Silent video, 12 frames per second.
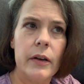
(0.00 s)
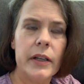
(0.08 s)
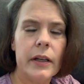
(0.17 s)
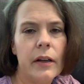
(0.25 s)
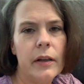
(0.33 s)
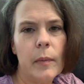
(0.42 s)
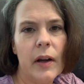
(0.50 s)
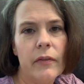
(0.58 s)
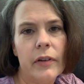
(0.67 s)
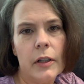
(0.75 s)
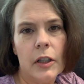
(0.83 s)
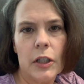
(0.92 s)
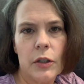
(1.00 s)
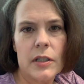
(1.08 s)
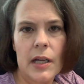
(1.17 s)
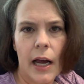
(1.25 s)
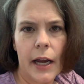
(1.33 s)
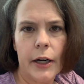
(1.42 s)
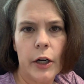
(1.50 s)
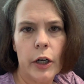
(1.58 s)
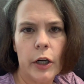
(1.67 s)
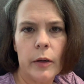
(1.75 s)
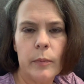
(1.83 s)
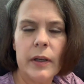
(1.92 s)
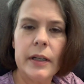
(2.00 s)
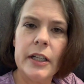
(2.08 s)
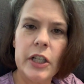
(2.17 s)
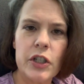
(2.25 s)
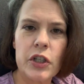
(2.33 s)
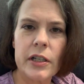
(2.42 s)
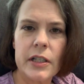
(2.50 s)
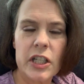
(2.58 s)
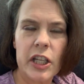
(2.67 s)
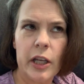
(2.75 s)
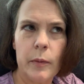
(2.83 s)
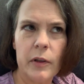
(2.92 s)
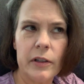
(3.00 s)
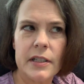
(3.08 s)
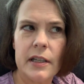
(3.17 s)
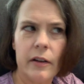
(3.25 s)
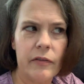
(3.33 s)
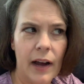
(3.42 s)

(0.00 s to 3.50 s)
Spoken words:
you might feel a little tired, but usually it's cumulative.